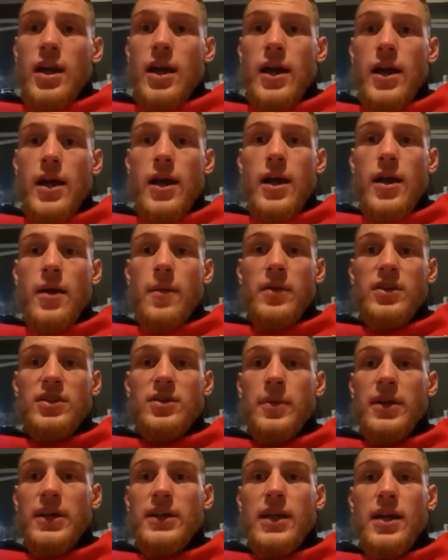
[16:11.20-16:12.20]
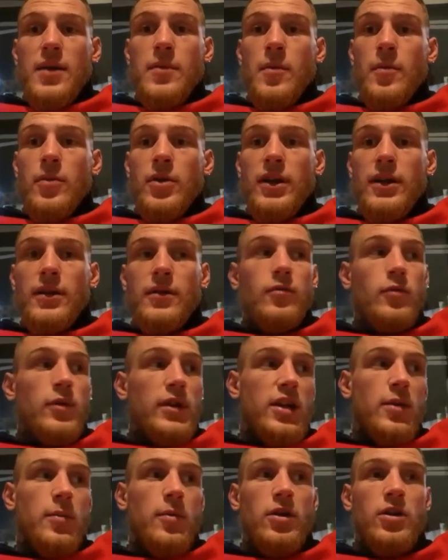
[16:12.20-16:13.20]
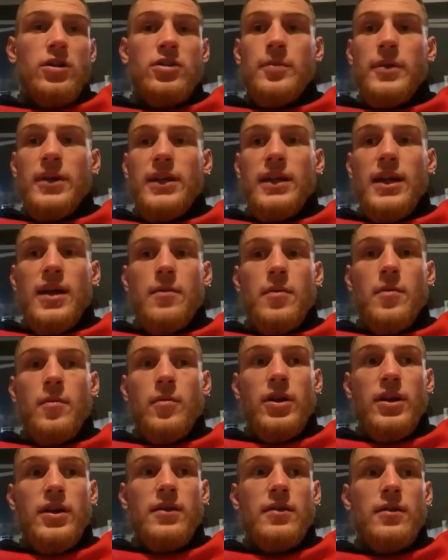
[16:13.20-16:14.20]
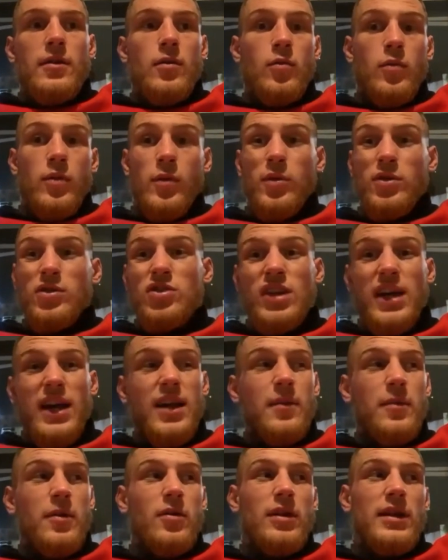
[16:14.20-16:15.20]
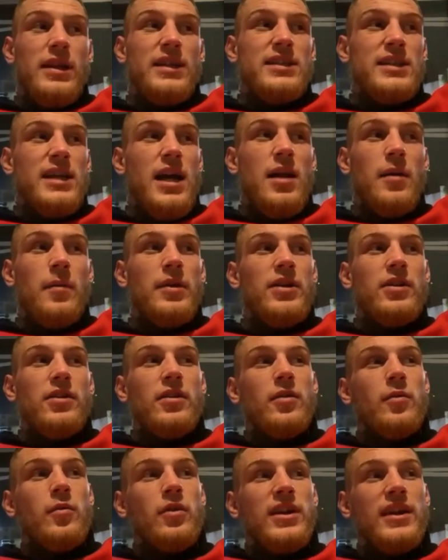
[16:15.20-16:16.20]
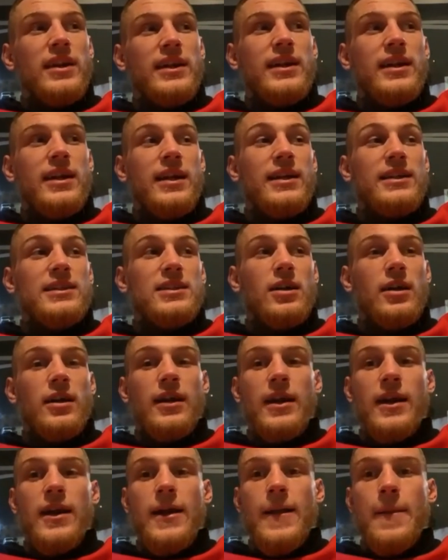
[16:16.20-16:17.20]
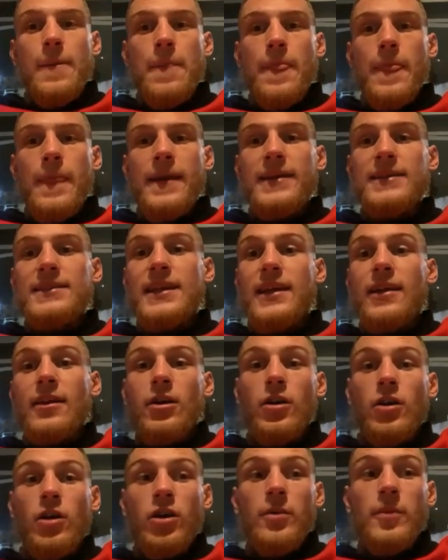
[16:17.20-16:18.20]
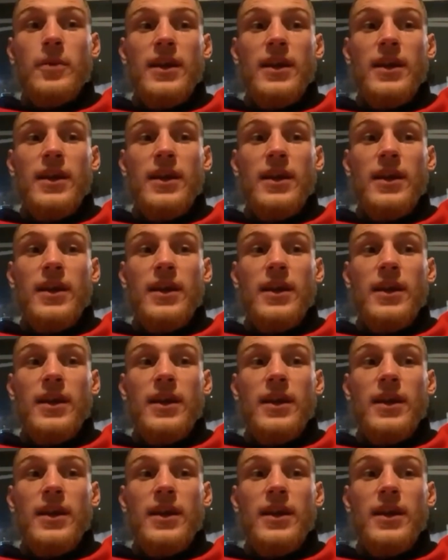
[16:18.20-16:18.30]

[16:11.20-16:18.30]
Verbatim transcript: um, is a big name in Britain. Ricky Burns, big name in Britain. We were chatting about Lee Selby the other week. He's got um, he's getting an I B